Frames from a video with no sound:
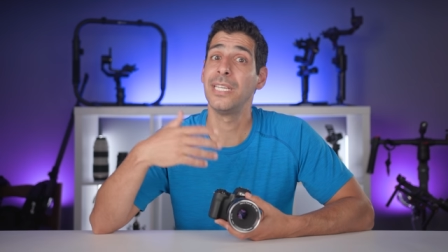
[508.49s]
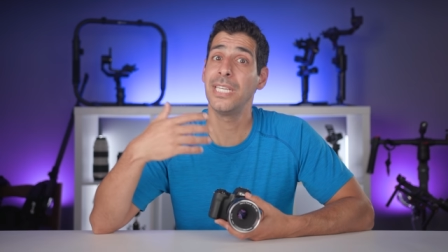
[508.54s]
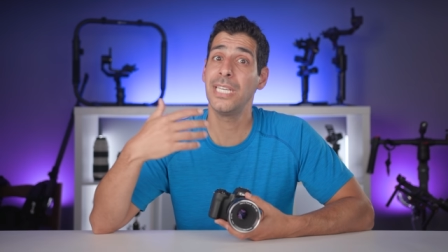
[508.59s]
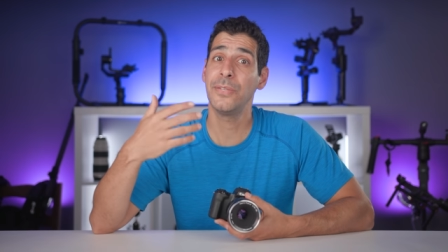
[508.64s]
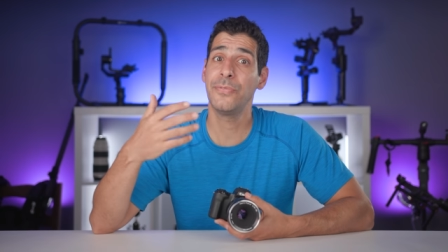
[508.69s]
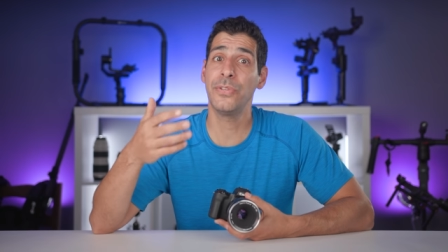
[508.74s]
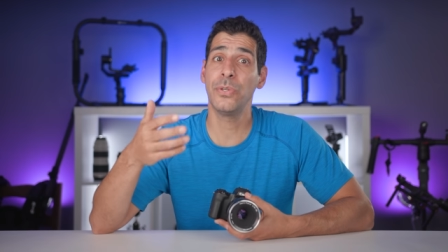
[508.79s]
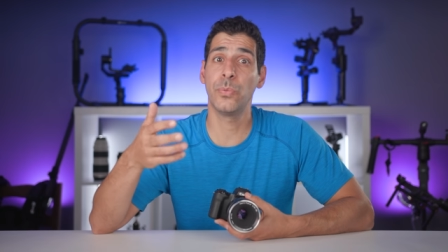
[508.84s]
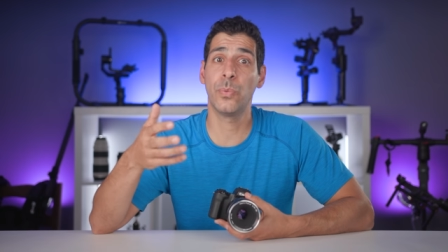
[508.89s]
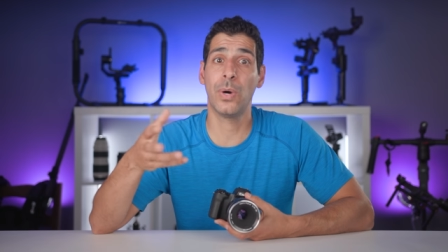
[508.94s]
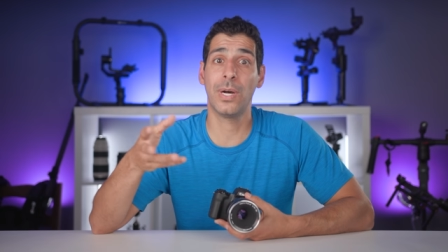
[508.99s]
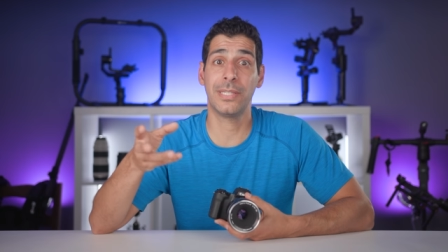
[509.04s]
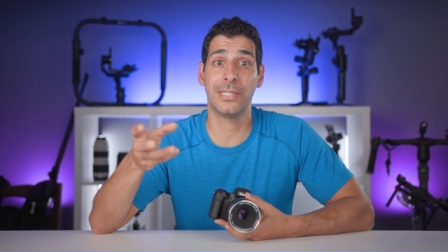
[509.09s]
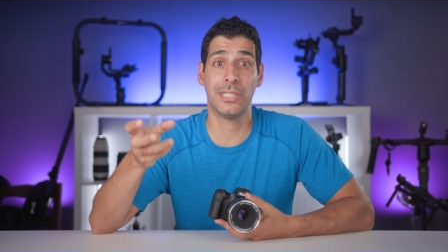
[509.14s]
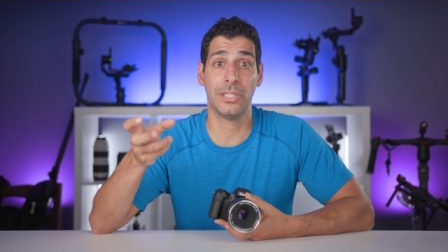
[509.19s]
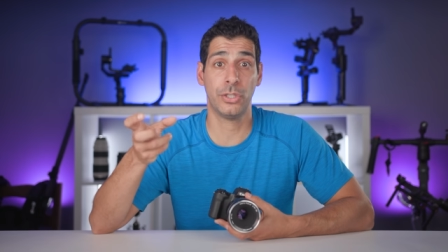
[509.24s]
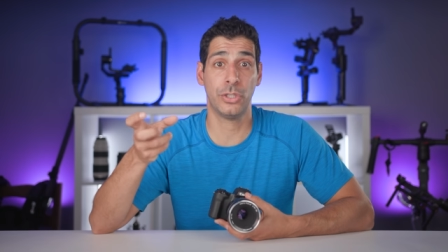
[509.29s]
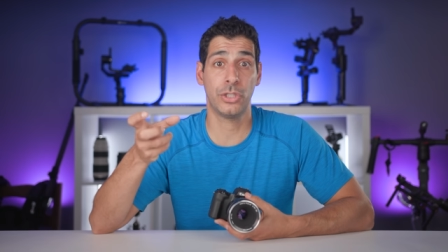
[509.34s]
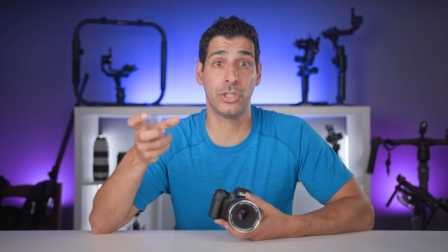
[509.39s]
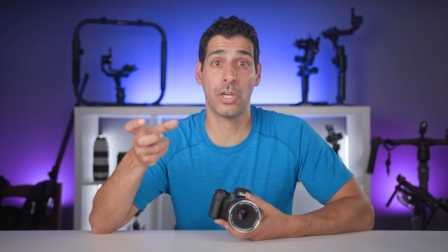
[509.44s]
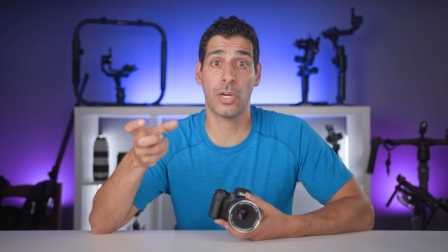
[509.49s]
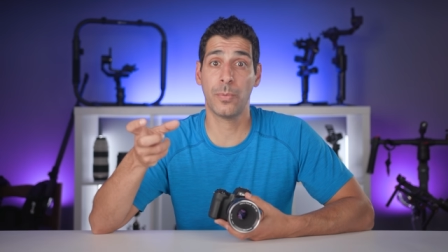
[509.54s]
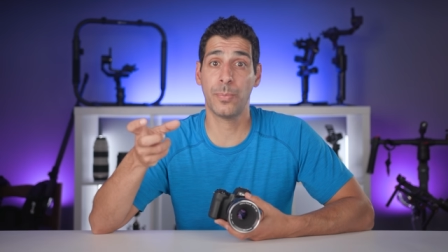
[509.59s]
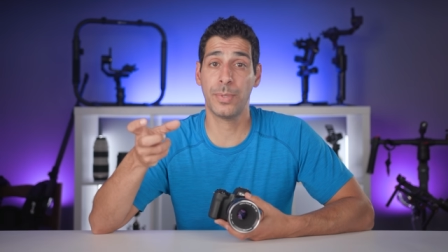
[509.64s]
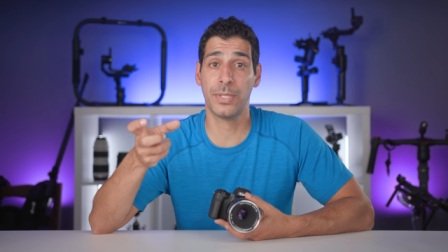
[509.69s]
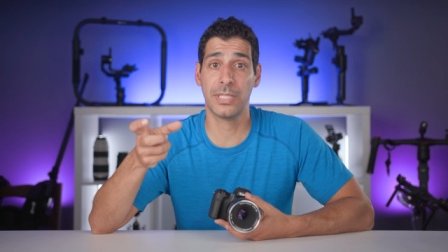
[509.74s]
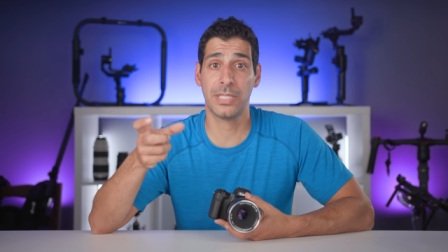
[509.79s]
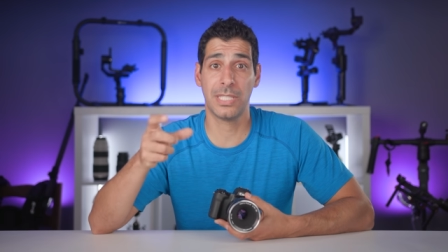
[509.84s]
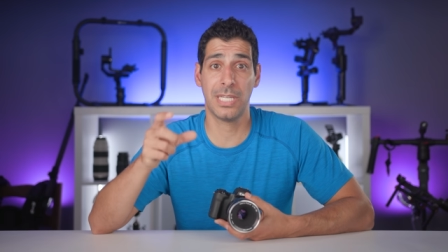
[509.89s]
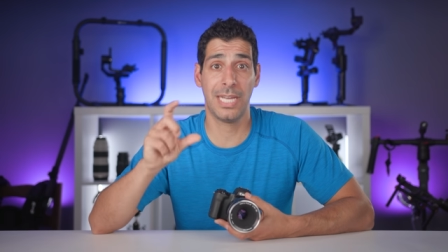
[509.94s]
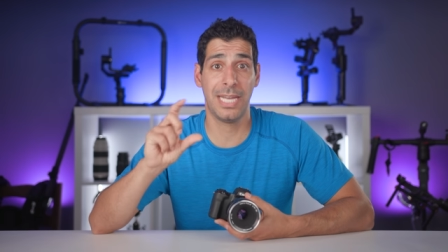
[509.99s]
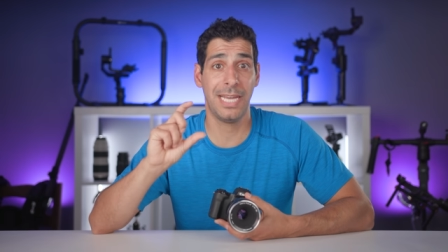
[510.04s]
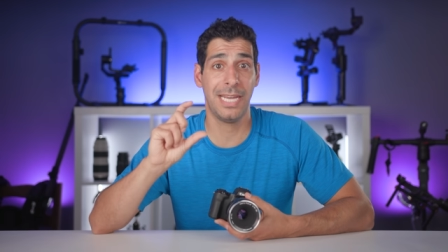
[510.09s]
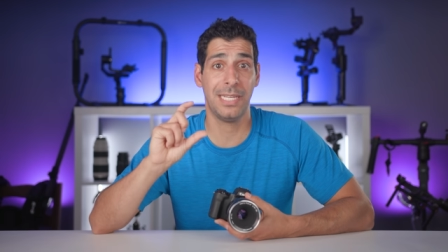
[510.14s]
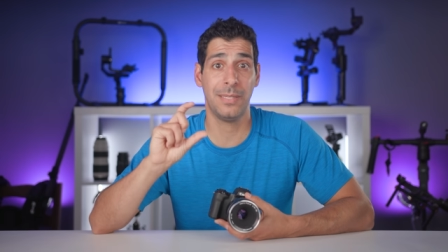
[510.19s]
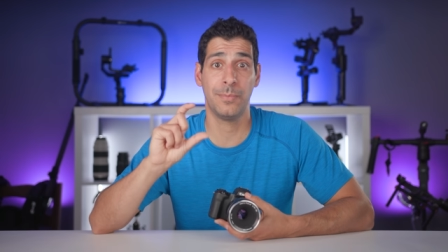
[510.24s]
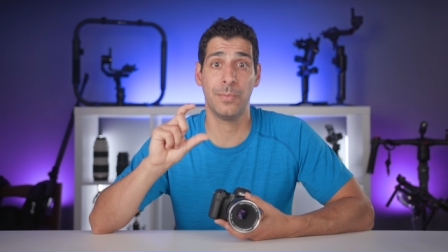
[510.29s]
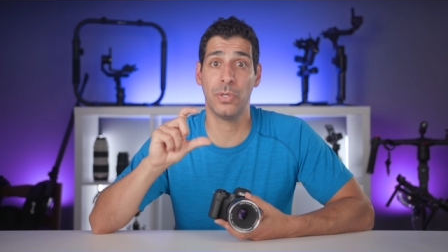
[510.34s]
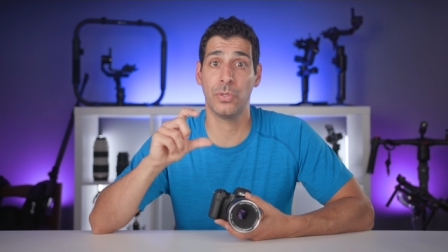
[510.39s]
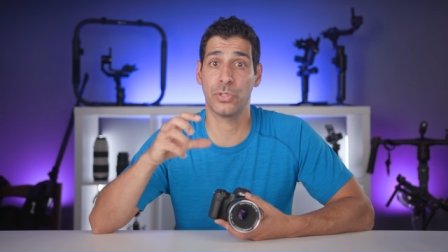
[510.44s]
If you want the sharpest
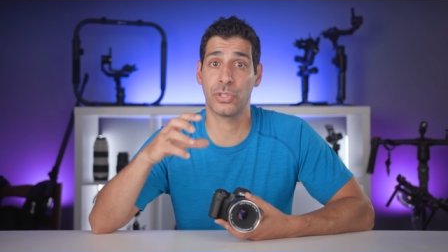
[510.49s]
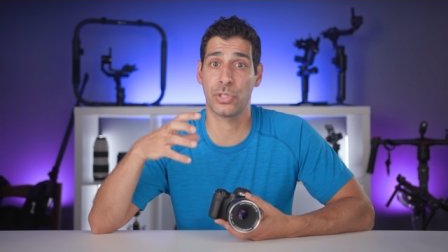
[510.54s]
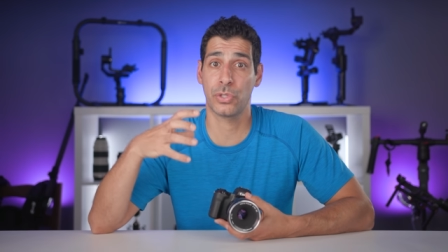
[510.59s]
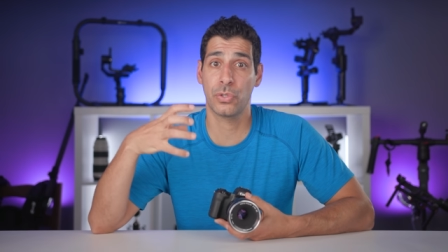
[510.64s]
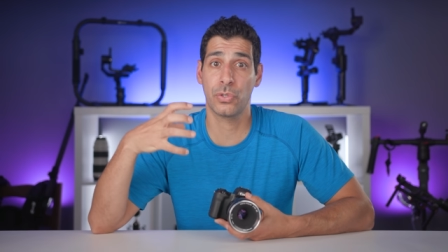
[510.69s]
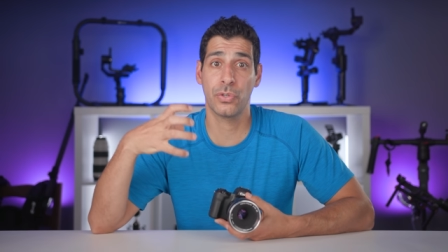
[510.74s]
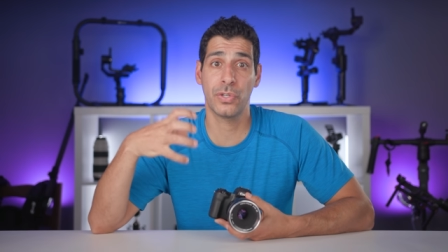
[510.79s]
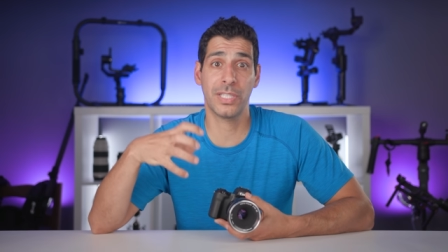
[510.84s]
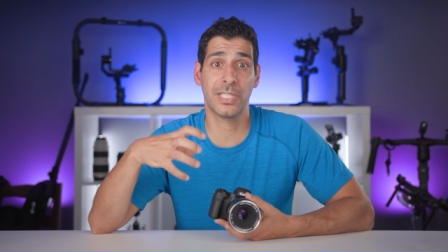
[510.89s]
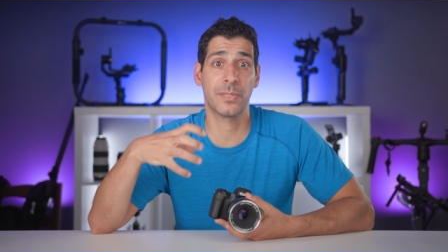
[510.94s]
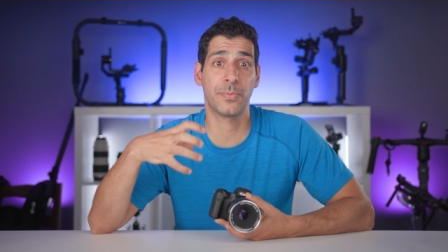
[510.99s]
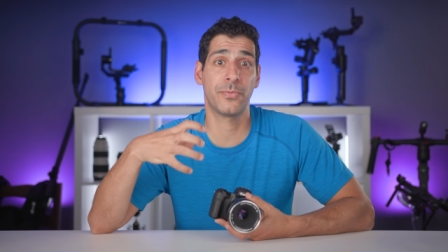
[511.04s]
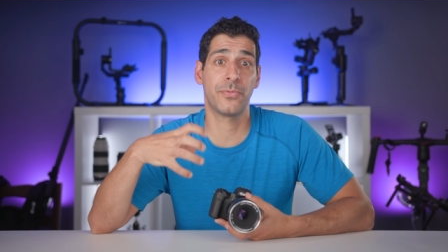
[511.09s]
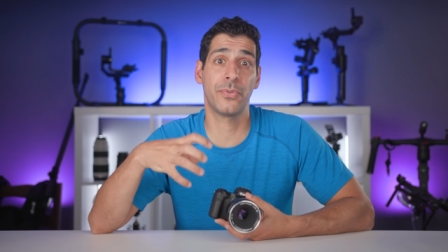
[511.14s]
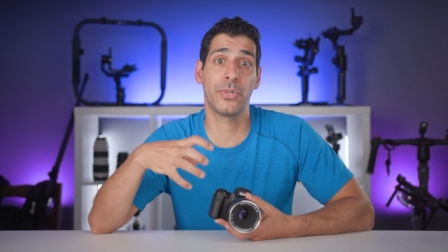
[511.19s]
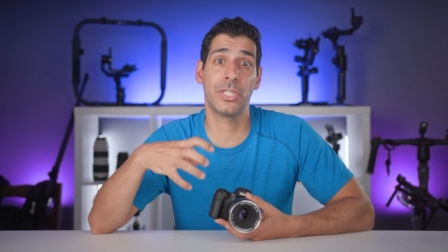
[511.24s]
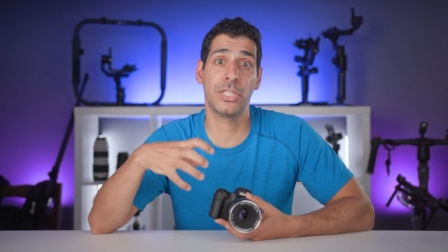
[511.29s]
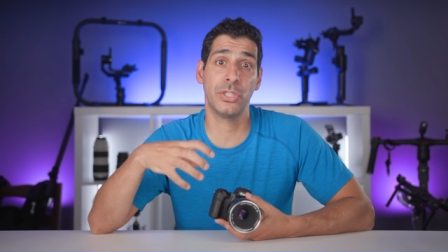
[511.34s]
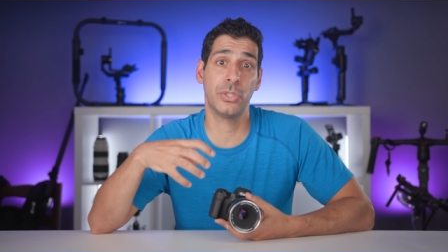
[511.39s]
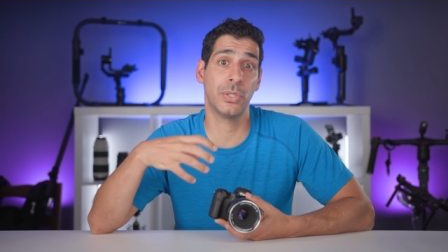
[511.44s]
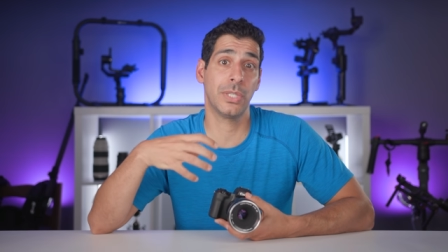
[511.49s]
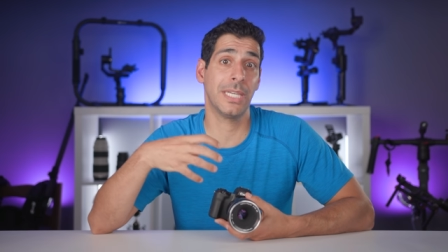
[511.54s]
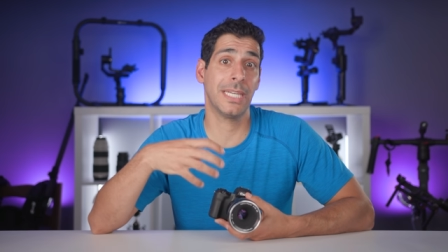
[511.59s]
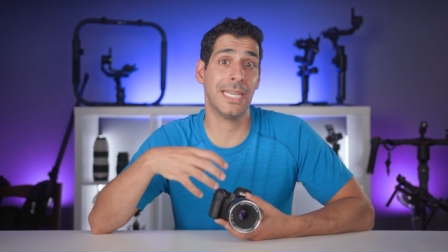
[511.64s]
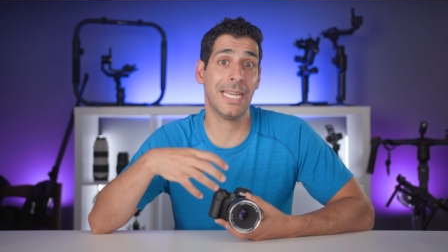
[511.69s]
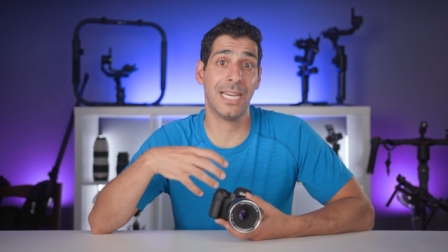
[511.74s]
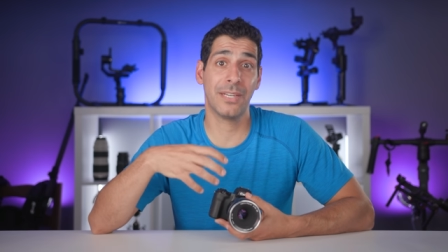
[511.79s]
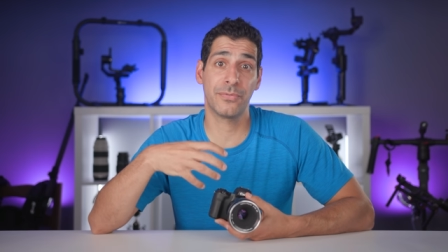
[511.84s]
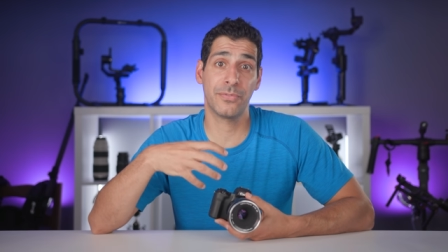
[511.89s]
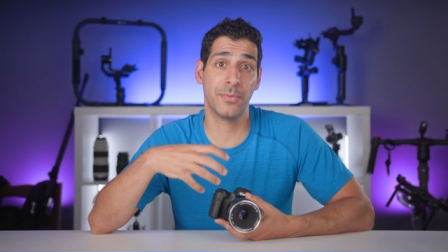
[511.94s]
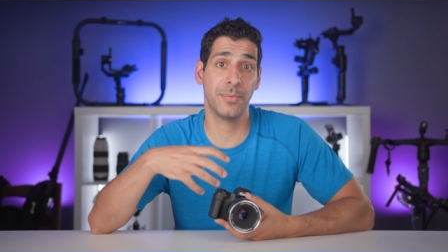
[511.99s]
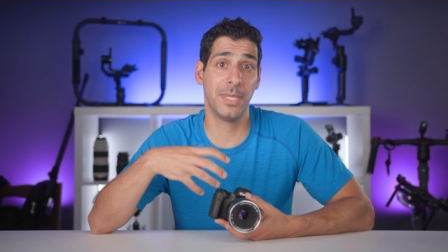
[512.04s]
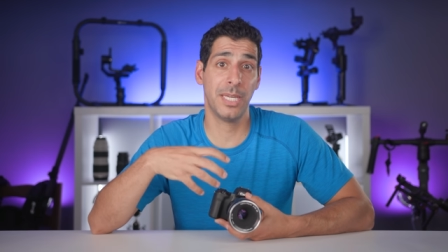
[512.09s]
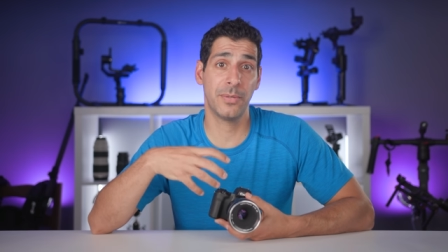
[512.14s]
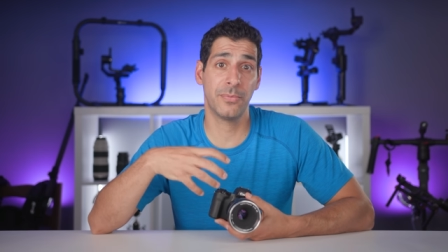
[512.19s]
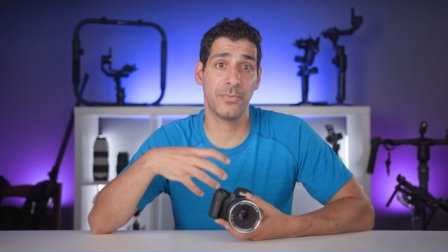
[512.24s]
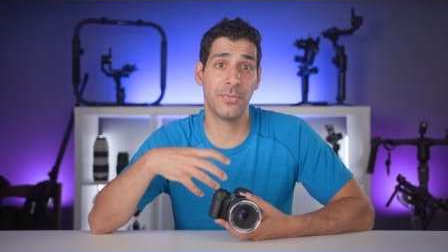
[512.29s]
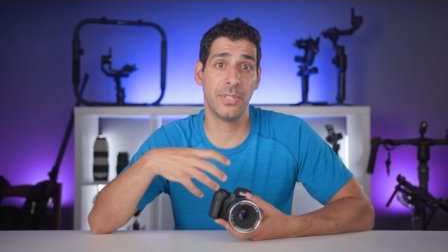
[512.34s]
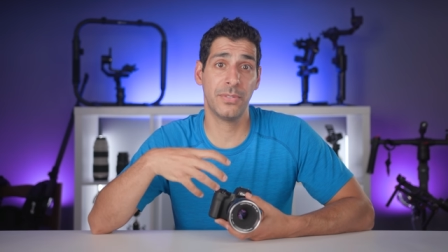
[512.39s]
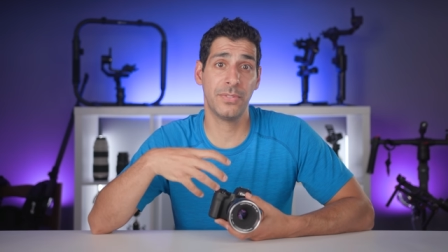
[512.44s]
and most crisp footage you can get from the
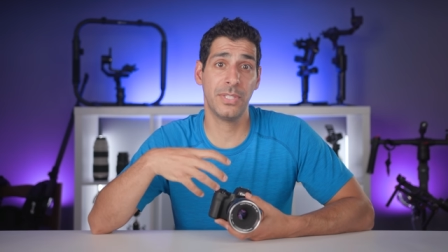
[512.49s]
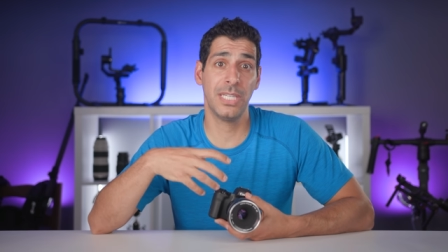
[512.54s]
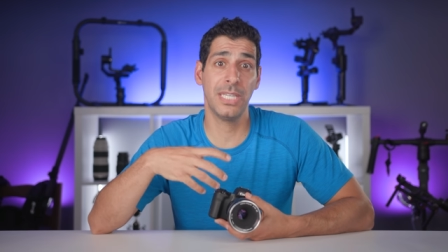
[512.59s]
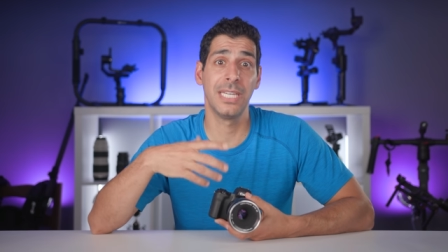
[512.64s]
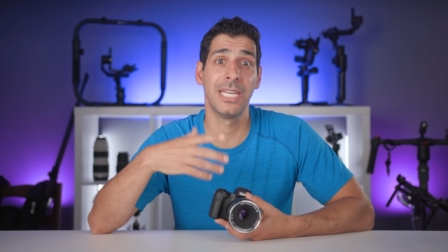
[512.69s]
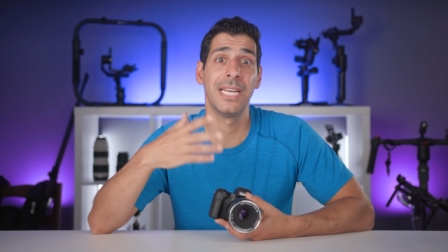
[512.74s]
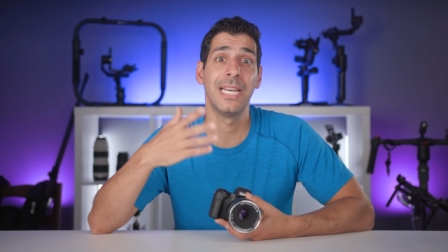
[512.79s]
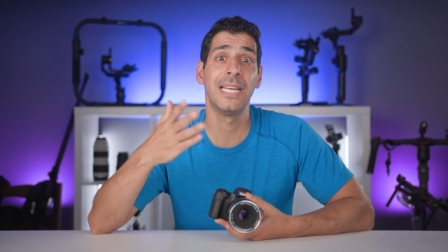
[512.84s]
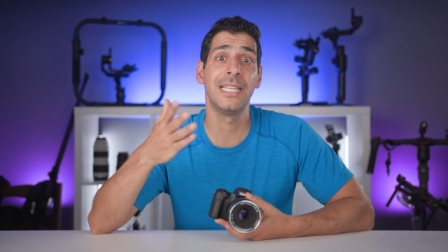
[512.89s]
M50,